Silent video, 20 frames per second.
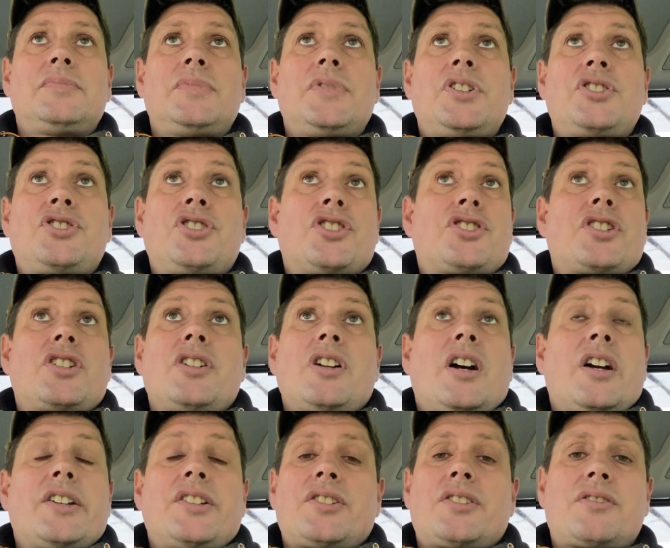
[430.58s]
it's just a
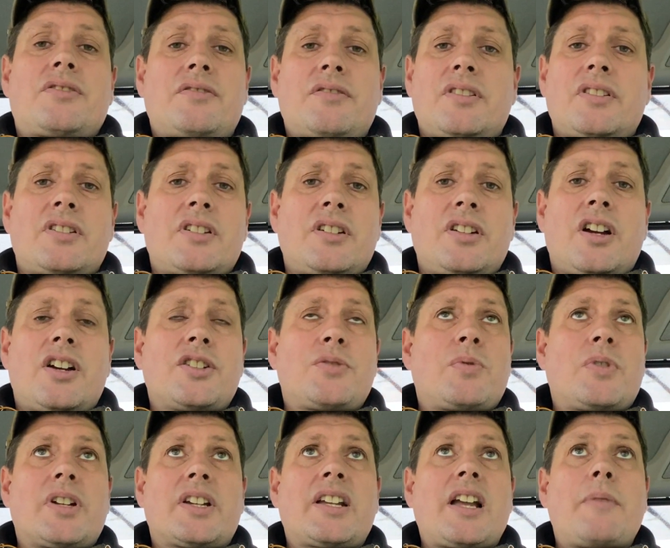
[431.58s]
nice
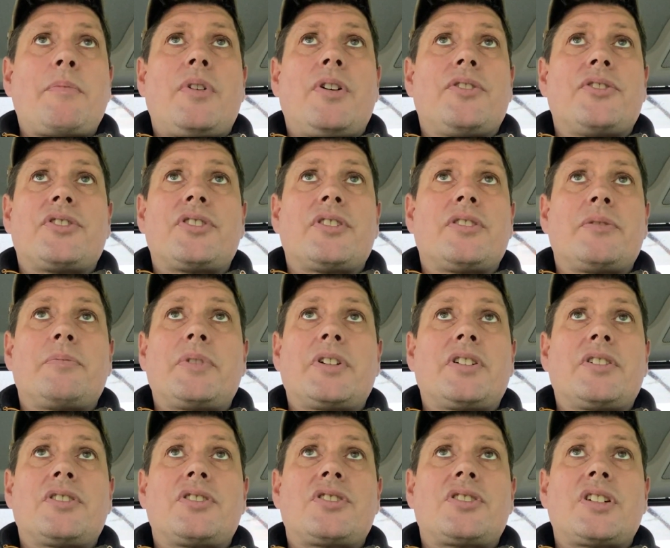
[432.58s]
one to come on to,
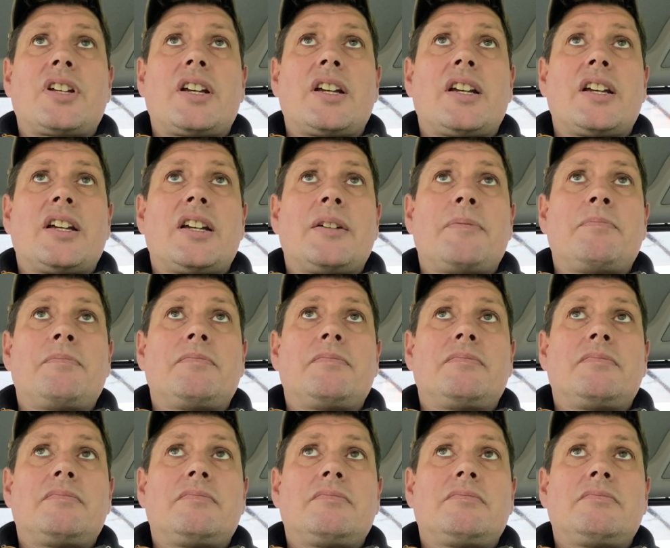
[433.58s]
because you
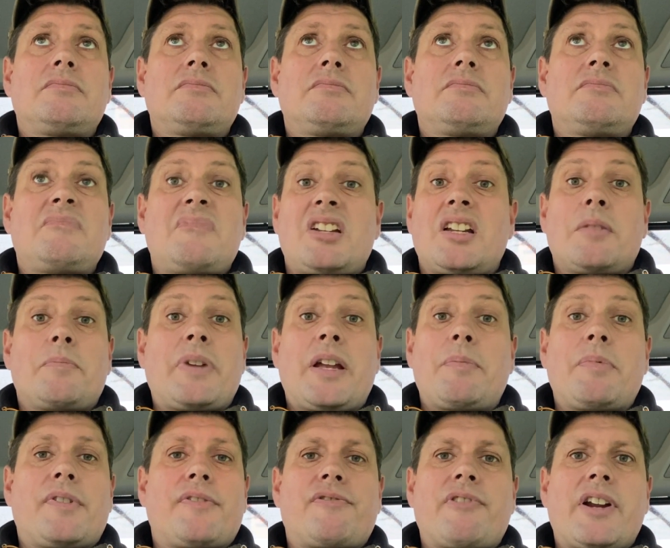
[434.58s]
know,
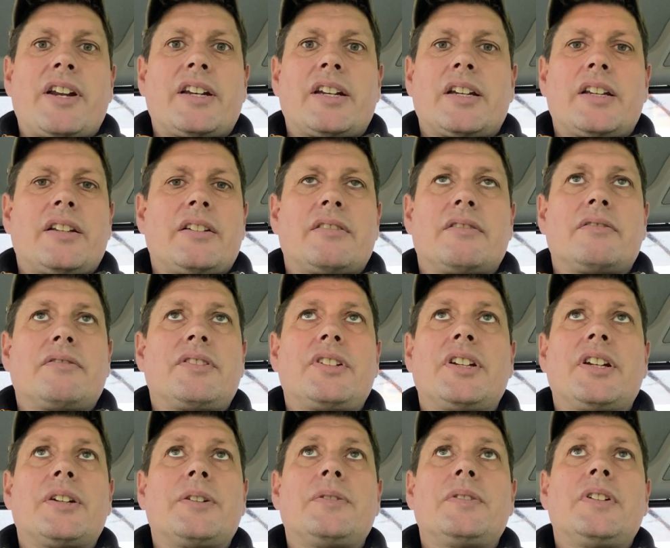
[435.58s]
people are friendly, and you
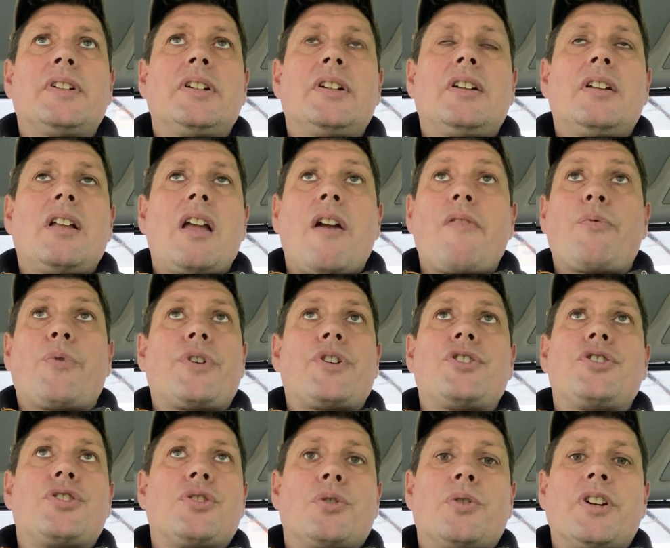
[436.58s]
know, everyone
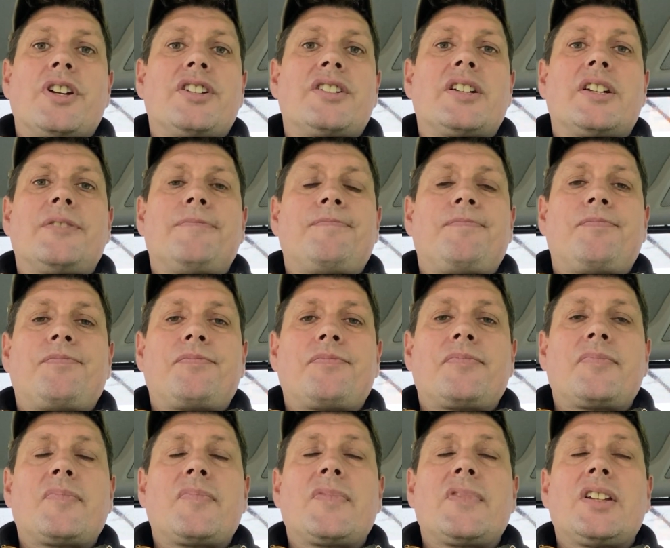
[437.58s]
enjoys it.
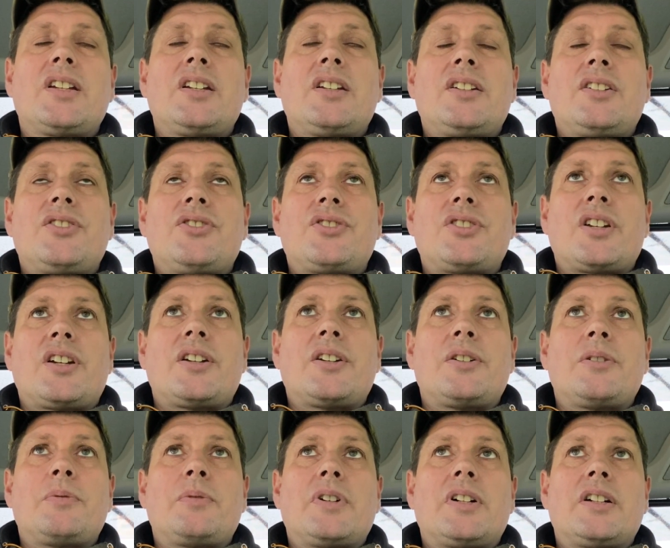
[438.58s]

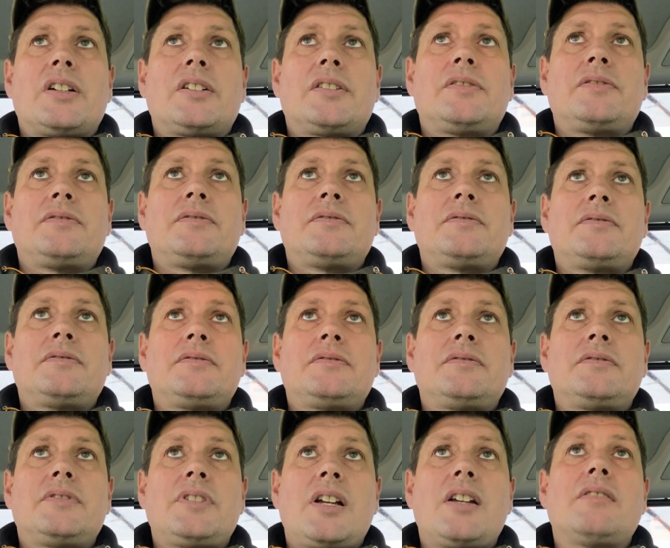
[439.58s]
So
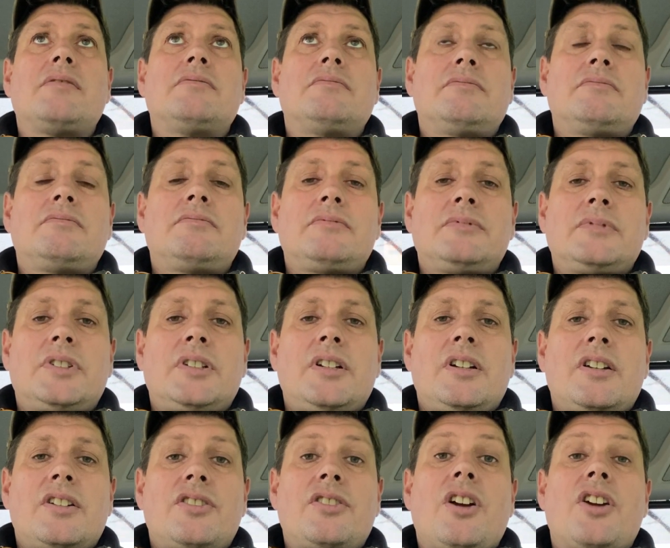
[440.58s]
yeah,
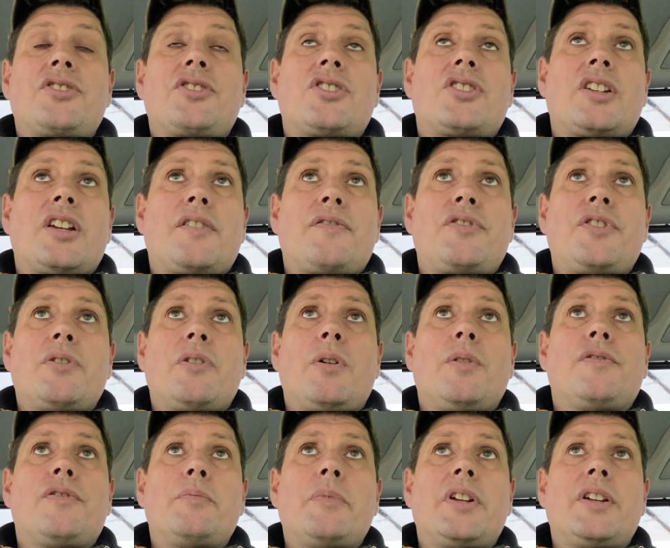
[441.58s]
it's nice to see a few
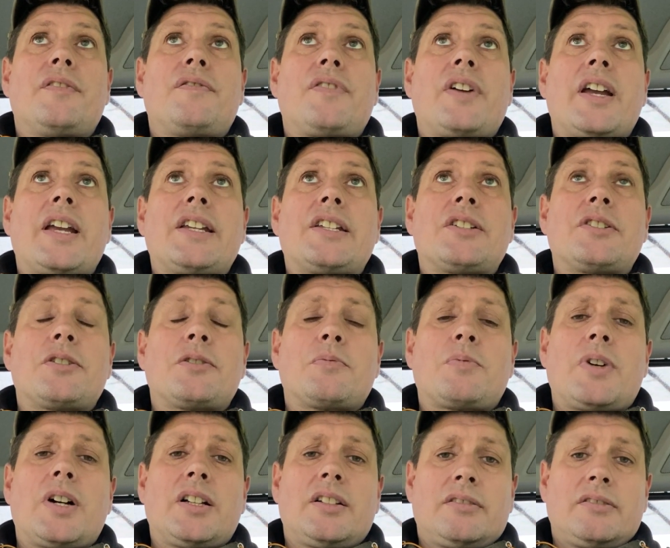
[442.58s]
old familiar faces as
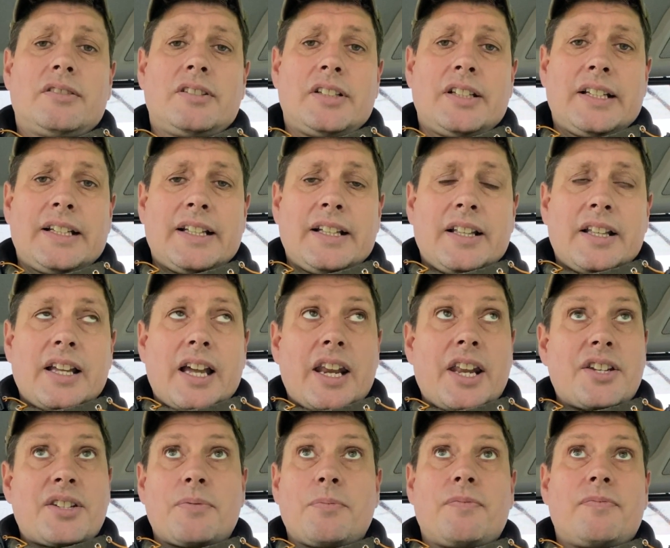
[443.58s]
well. And
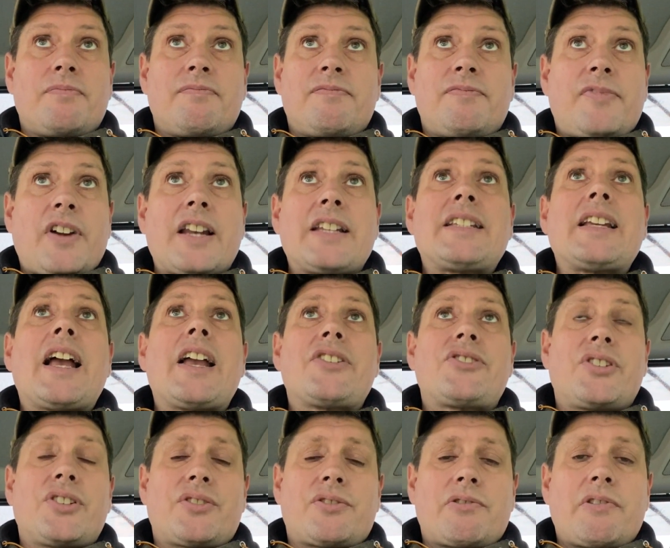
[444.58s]
there's some
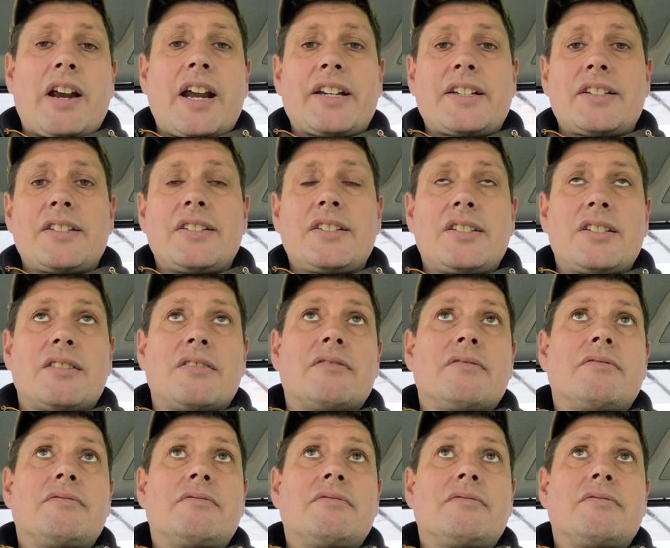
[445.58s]
fantastic tractors,